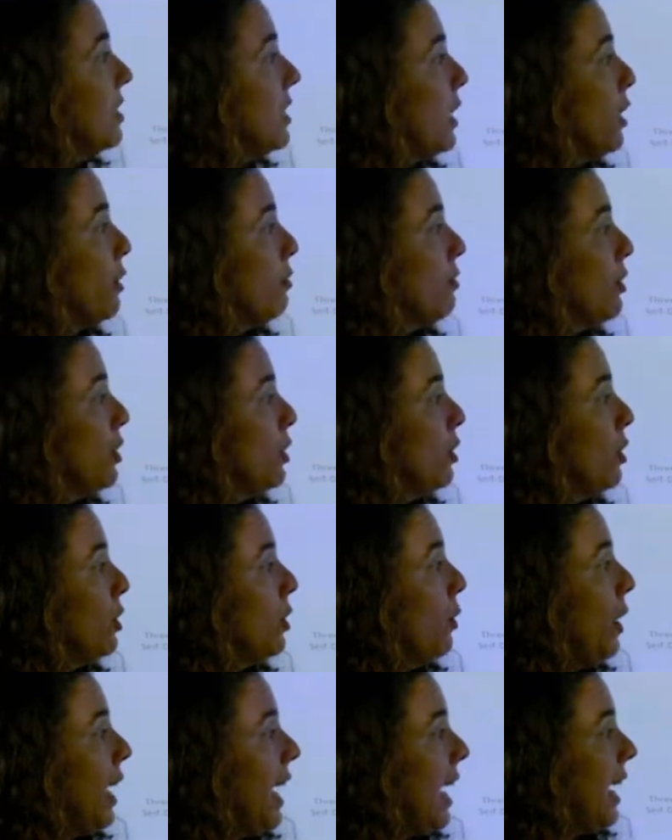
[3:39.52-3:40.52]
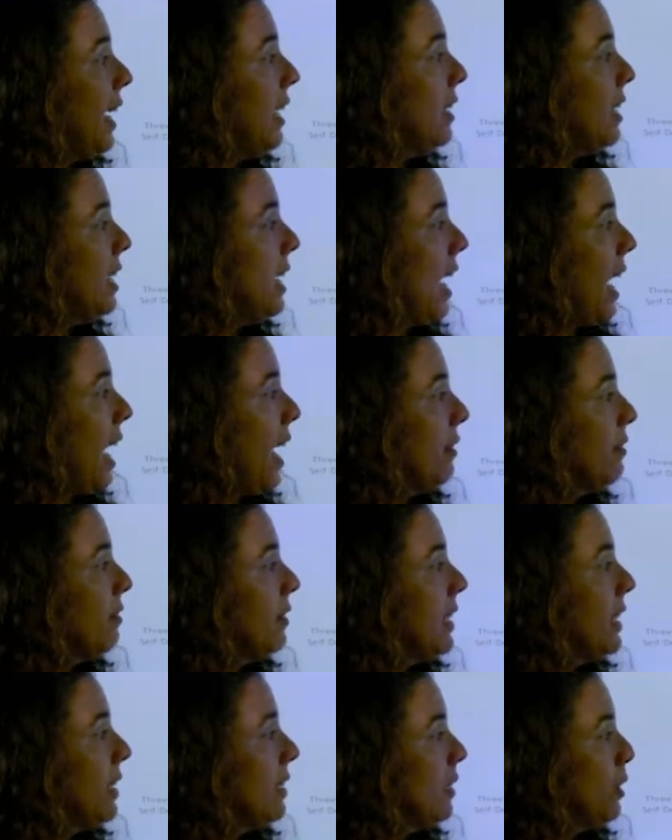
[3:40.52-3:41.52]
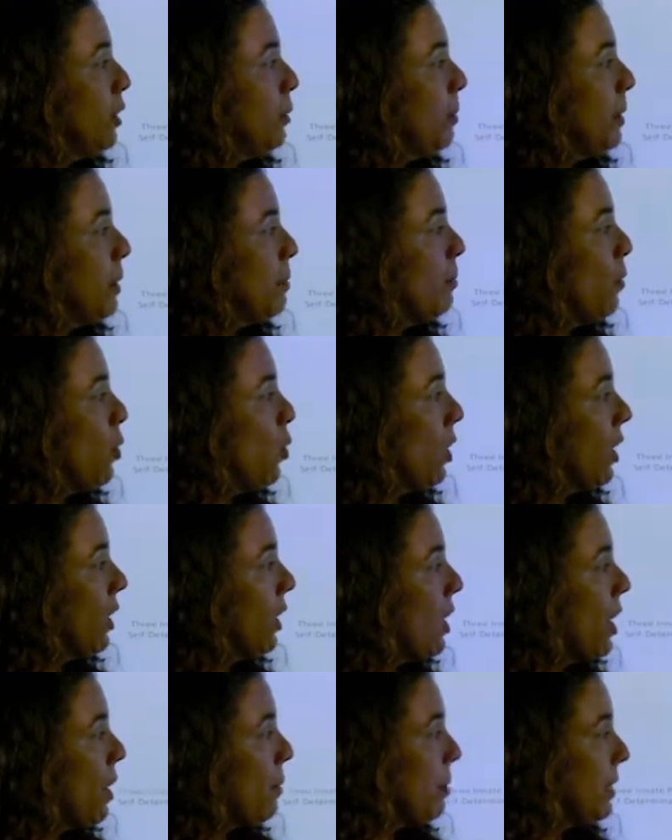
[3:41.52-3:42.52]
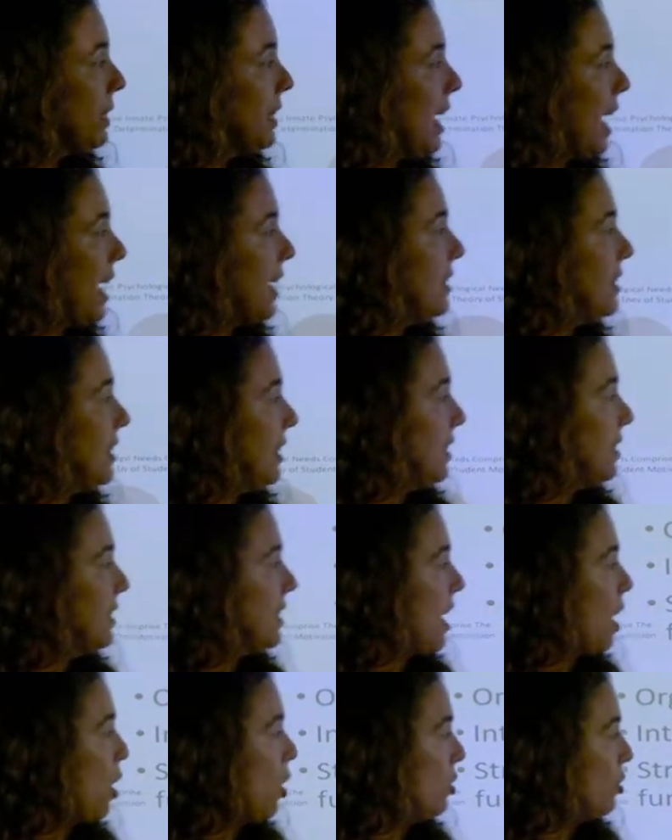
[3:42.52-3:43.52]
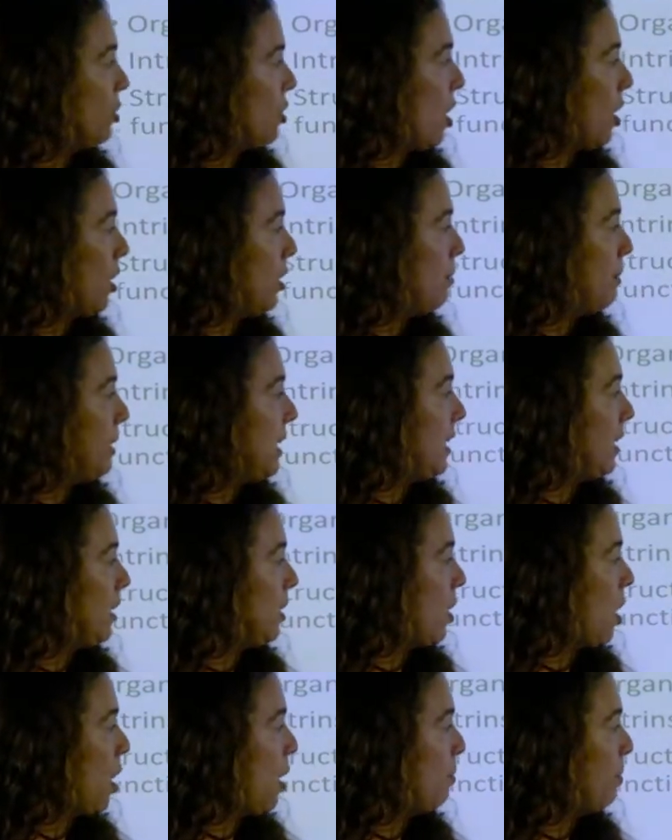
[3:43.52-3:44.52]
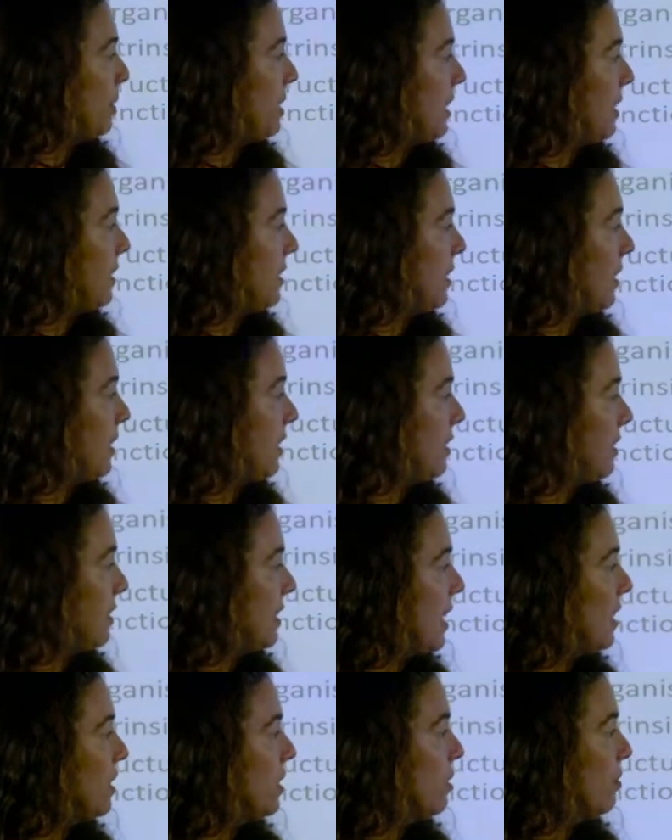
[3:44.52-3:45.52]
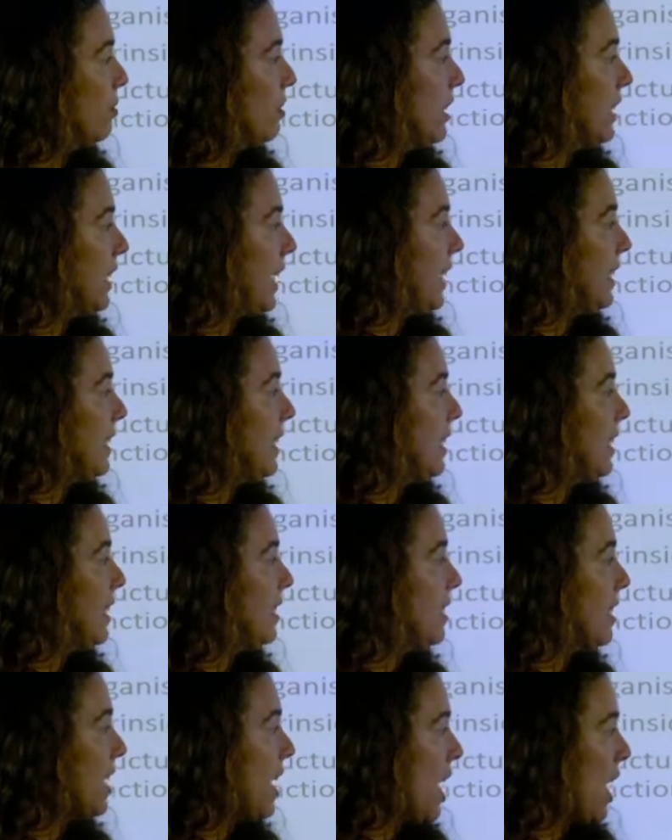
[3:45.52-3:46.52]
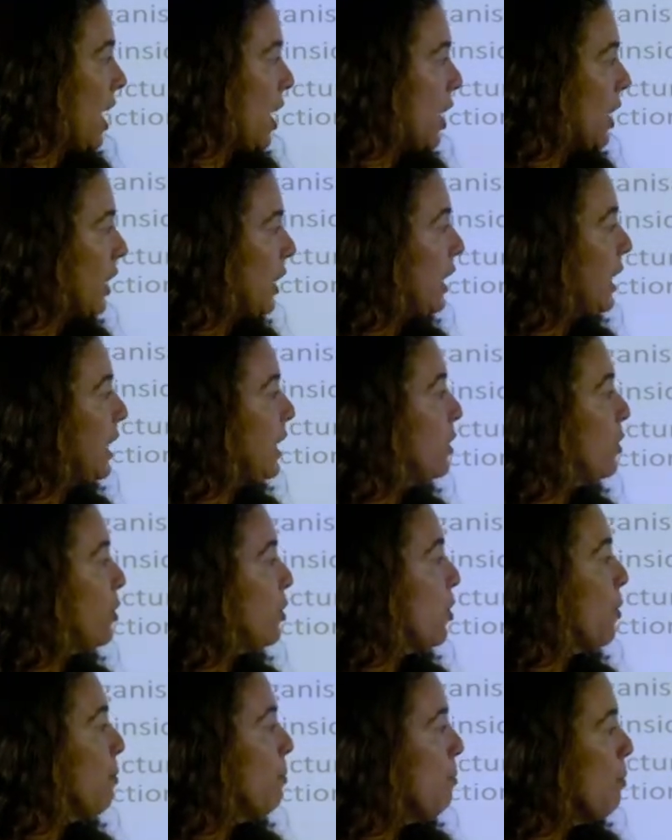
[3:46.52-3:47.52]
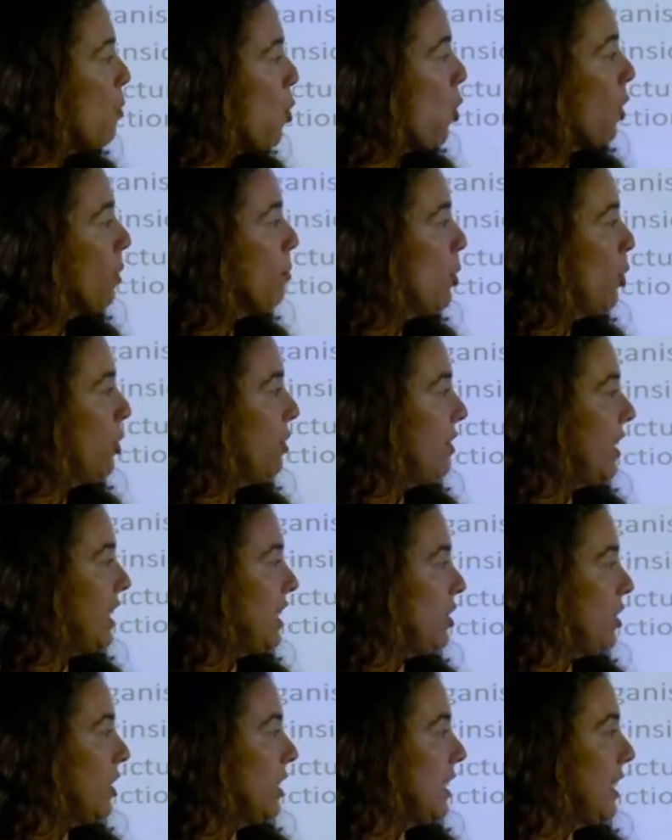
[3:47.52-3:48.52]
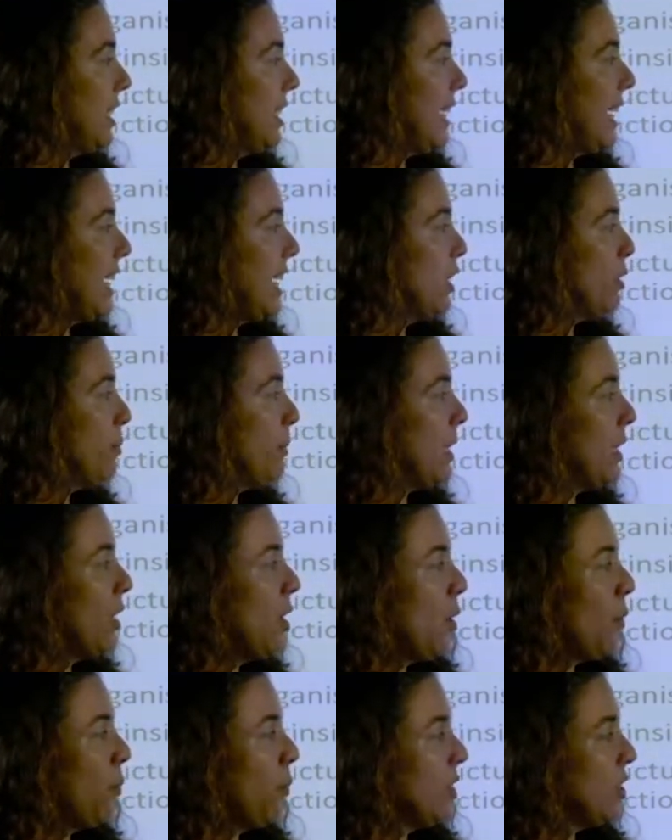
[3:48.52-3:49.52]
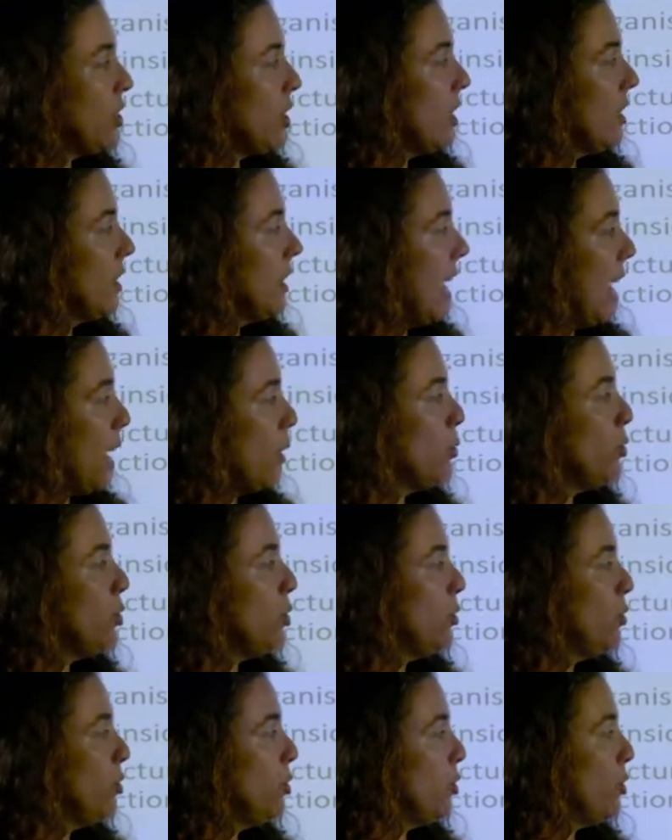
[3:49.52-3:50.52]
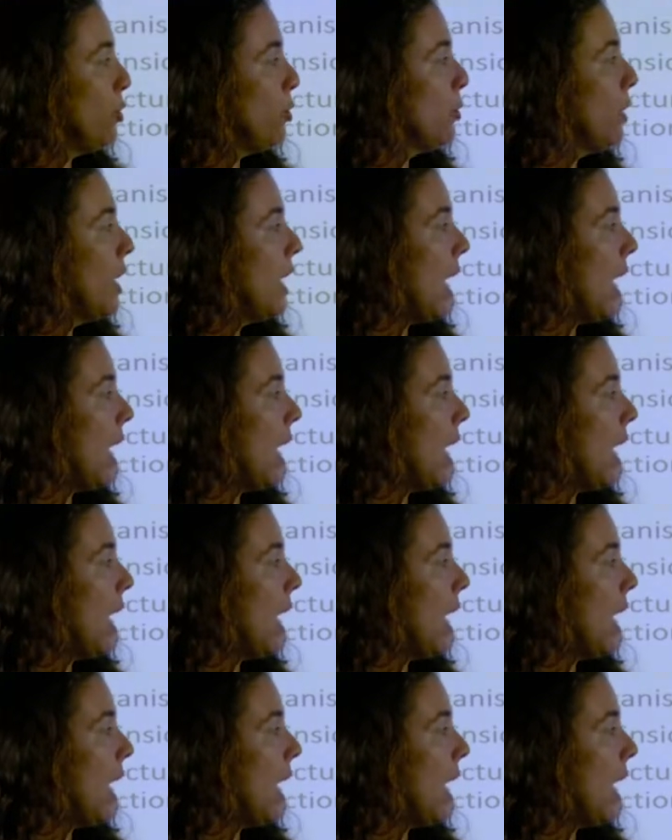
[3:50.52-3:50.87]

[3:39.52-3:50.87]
here for you to go ahead and read a little bit more, but the idea is that autonomy, competence, and a sense of relatedness leads to more motivation and engagement, which allows you to